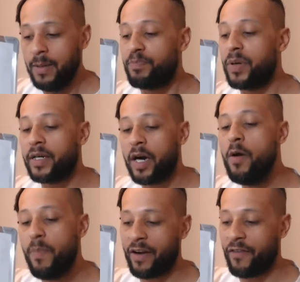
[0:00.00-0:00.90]
But
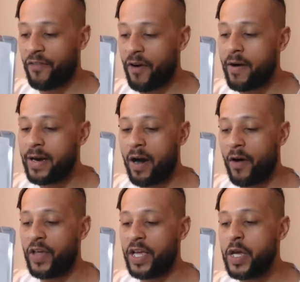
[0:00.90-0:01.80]
go back far
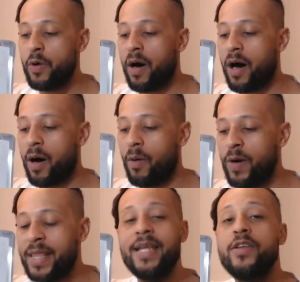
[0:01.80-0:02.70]
enough that you are
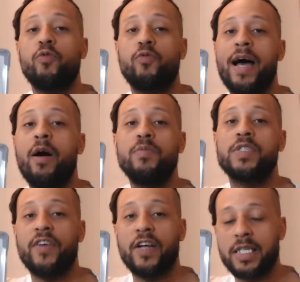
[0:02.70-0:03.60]
within your realms
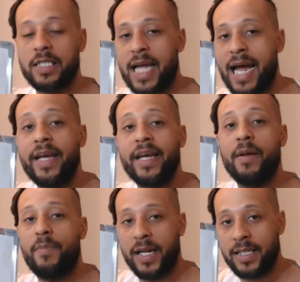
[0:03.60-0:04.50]
of understanding and
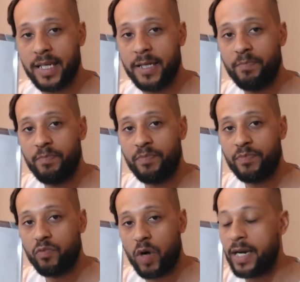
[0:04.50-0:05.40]
ability,
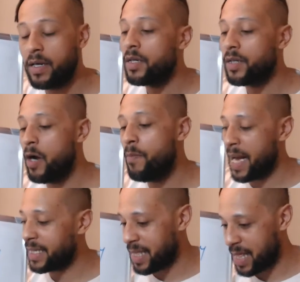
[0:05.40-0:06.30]
right? Go
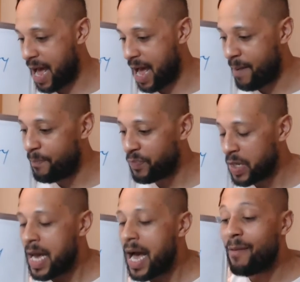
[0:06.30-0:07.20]
back to there
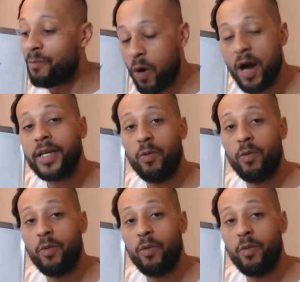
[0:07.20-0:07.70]
and work